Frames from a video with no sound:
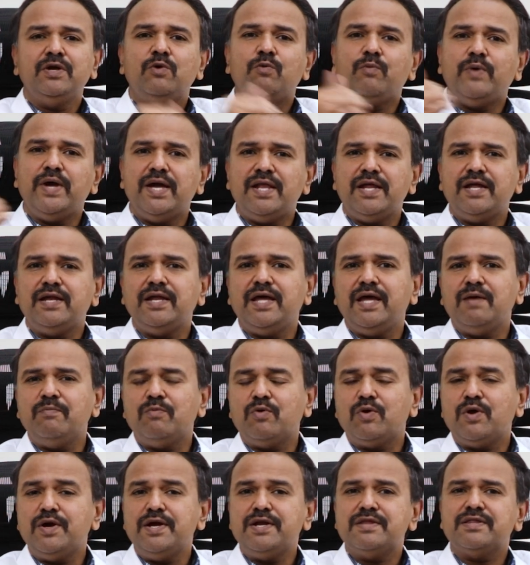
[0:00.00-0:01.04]
while in
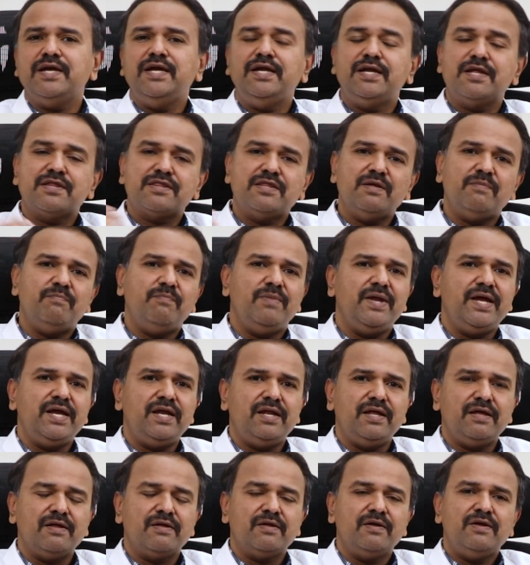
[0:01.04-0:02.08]
hemorrhoids it is the
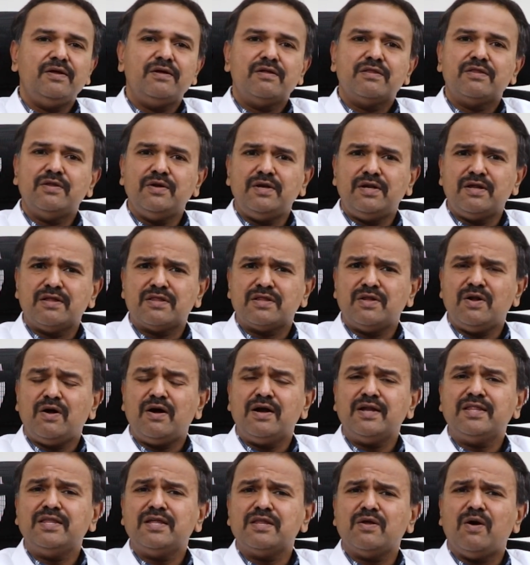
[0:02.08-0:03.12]
bleeding. So it is
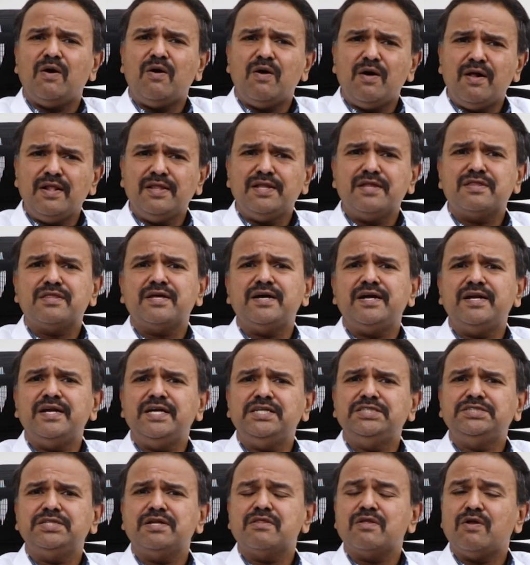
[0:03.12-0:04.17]
not that all these
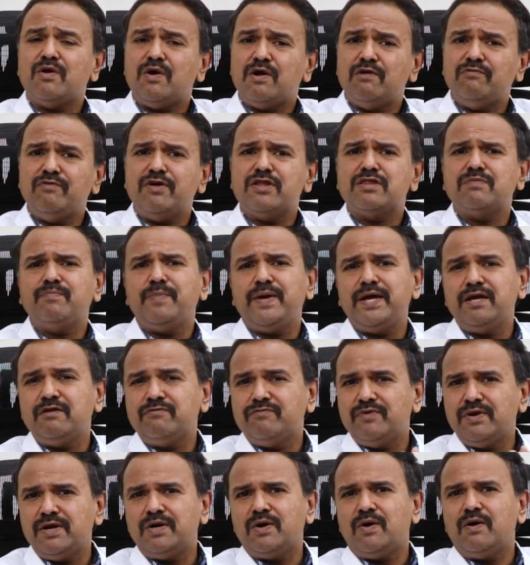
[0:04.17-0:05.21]
conditions are always
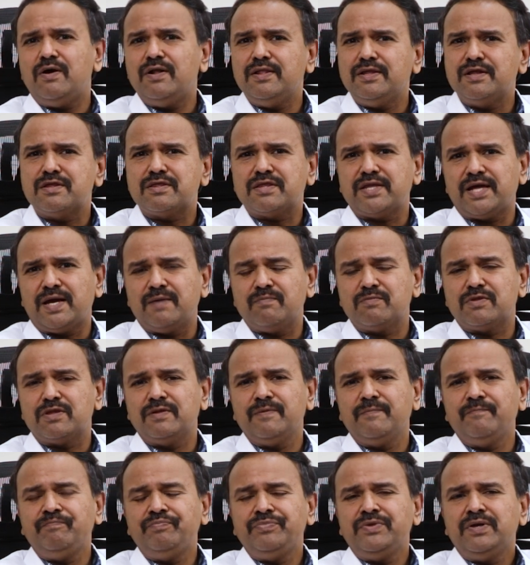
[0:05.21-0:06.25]
painful at all these times.
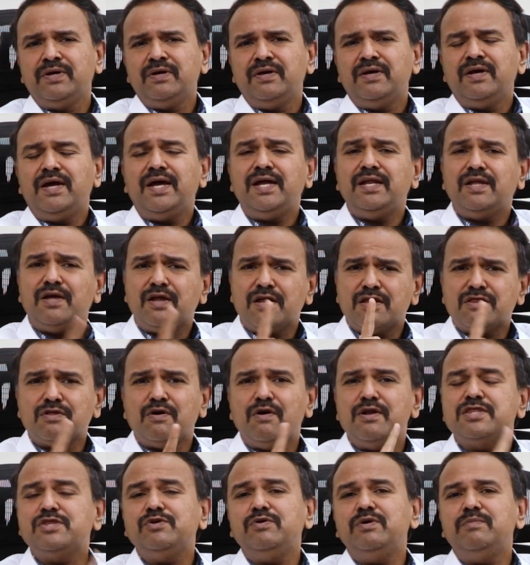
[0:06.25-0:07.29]
And there is
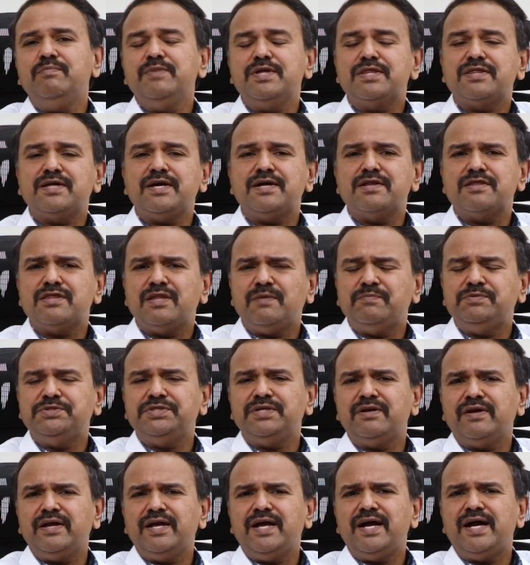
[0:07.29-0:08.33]
also a
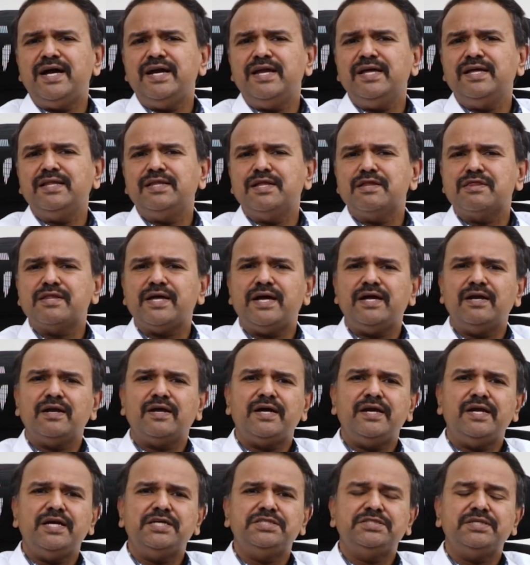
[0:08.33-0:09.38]
misconception regarding this kind of
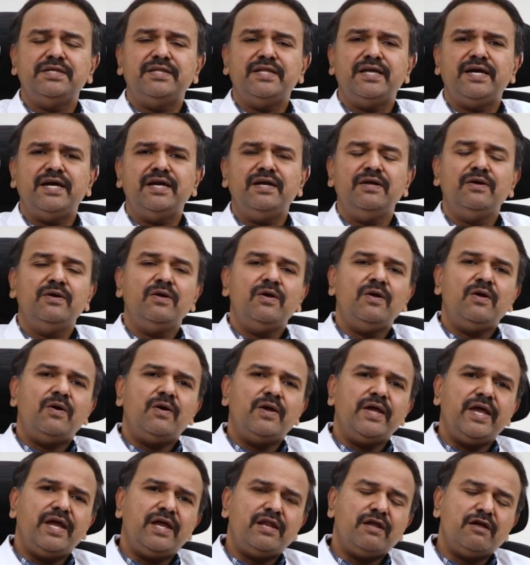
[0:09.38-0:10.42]
condition that
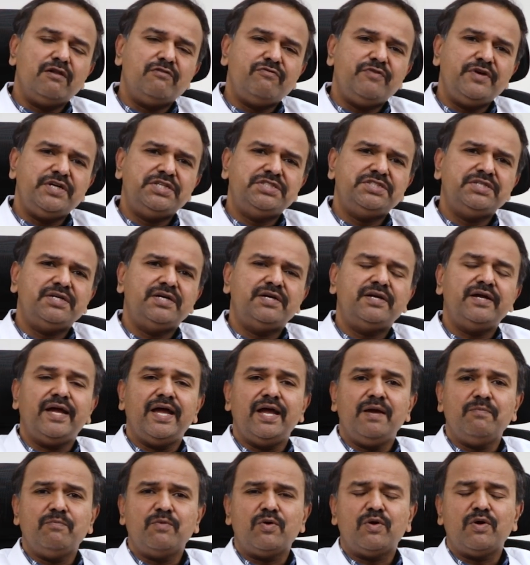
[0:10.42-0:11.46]
anal fissure,
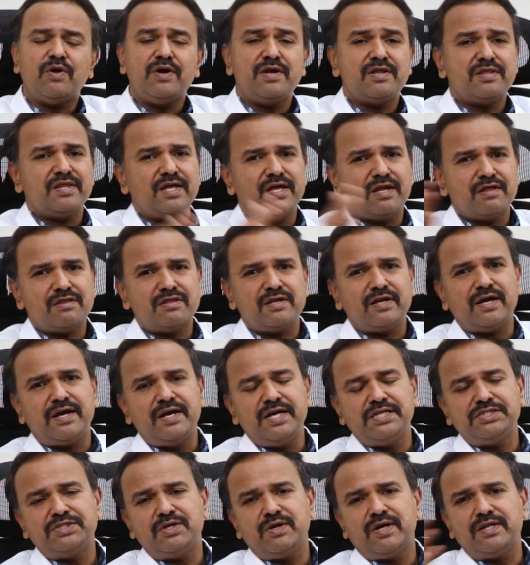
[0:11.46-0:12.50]
hemorrhoids, there is a
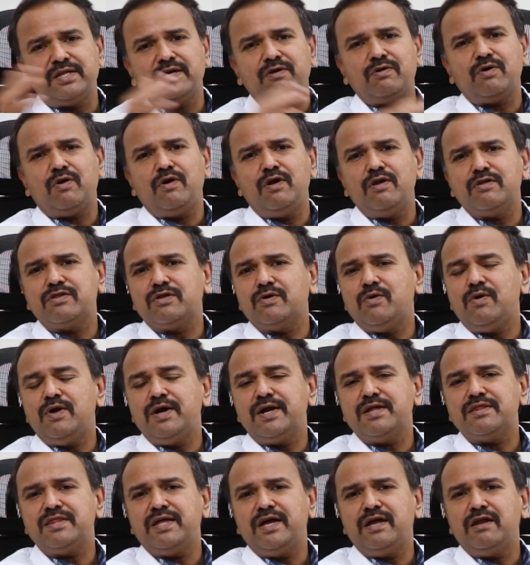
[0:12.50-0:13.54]
condition also
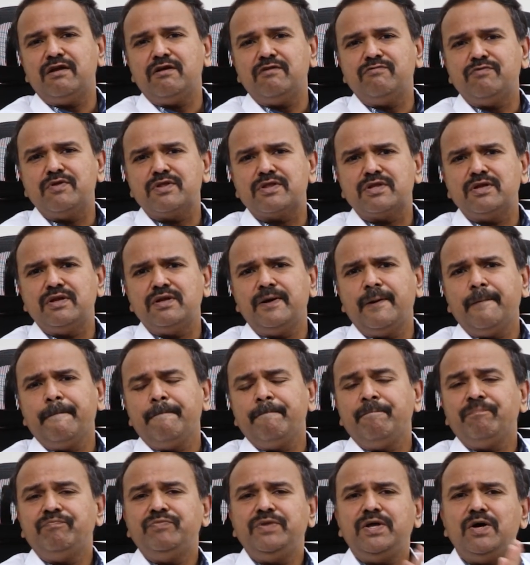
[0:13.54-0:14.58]
called as anal fistula.
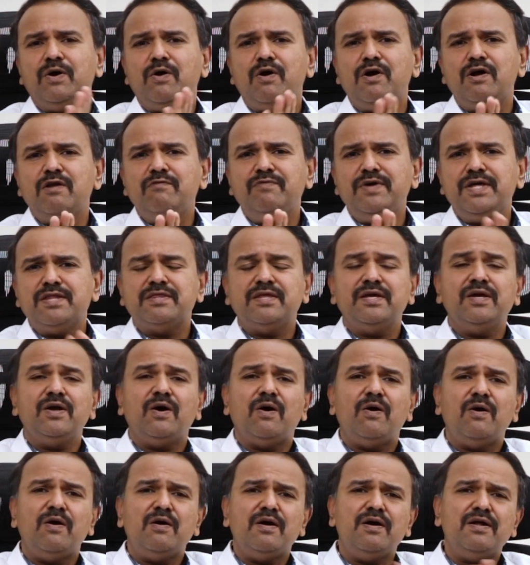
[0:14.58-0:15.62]
They always think
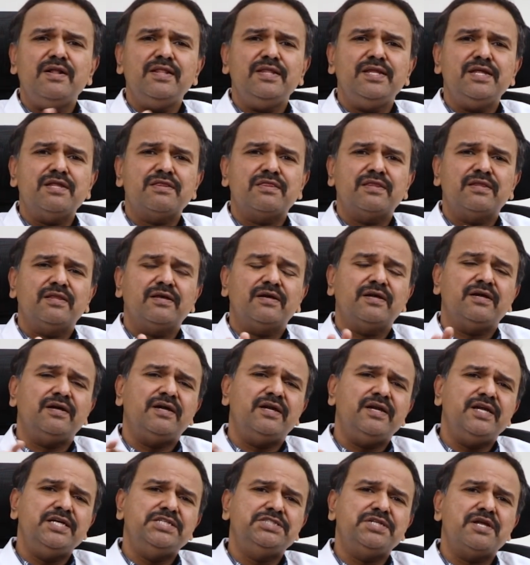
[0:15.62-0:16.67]
all these
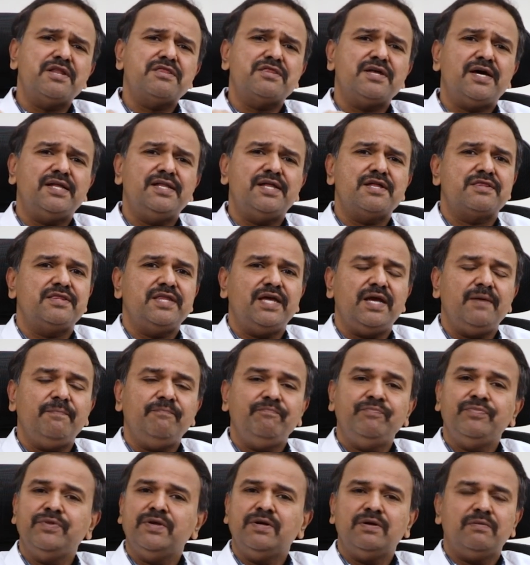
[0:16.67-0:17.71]
conditions are the same,
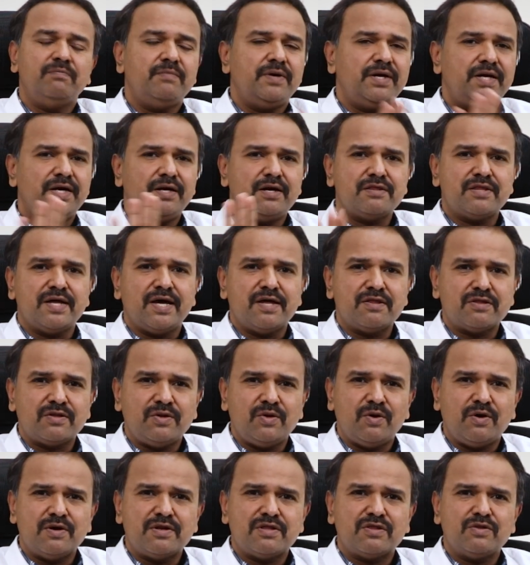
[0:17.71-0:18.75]
but it is as
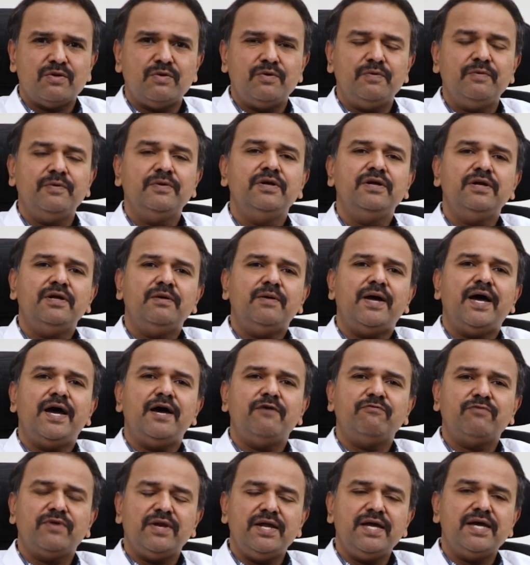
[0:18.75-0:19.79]
not so. I
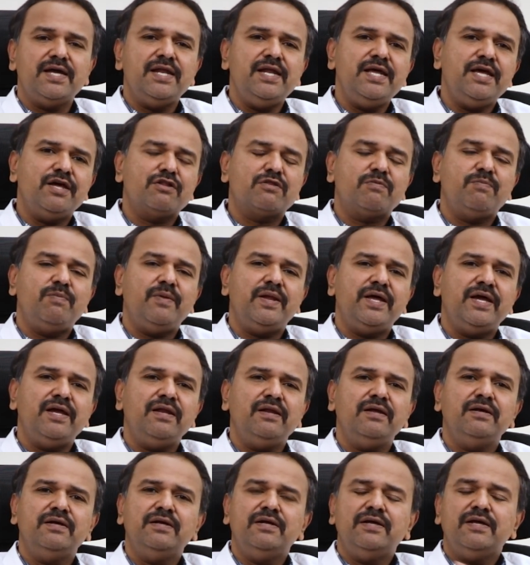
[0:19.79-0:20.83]
have clearly
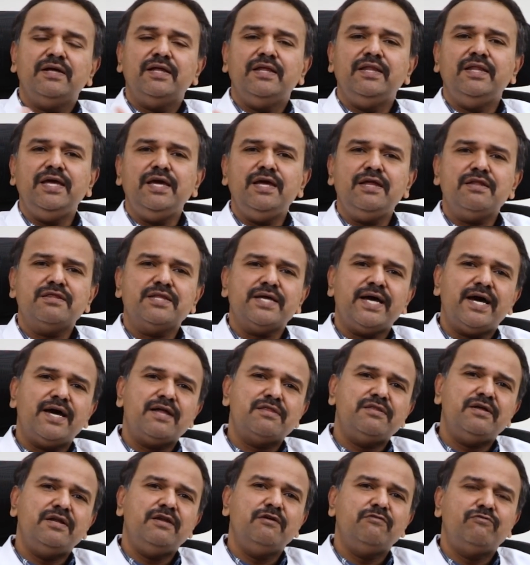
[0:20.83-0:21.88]
explained these
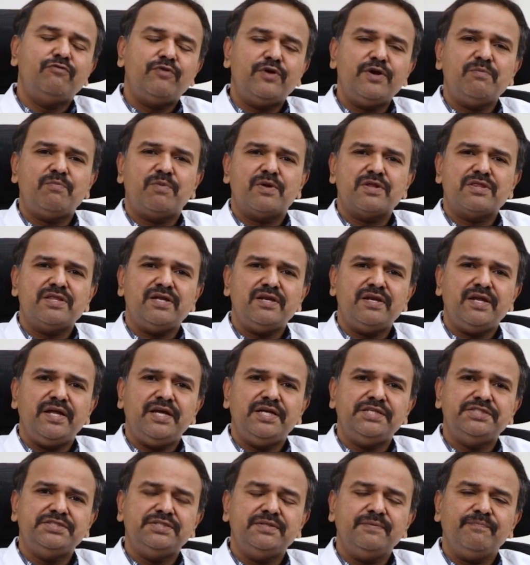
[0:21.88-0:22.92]
as a different
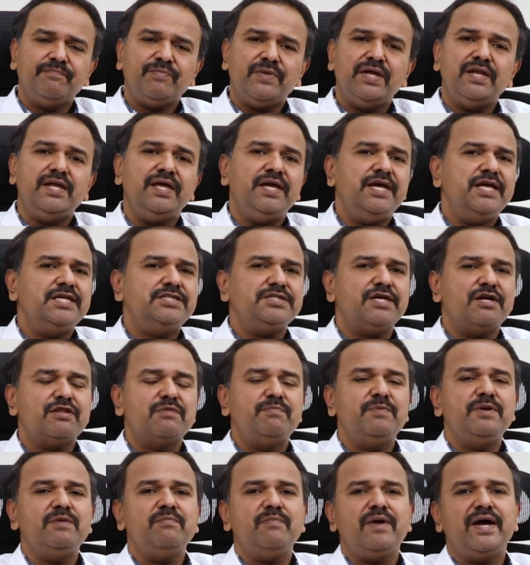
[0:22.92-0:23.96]
presentation and each has
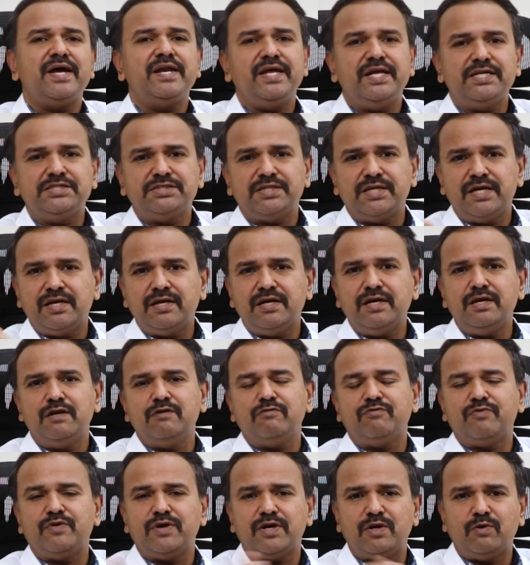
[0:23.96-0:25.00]
been managed in a
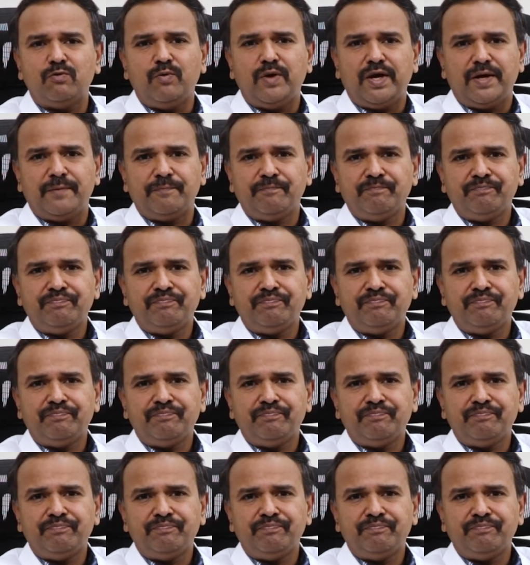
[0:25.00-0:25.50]
different way.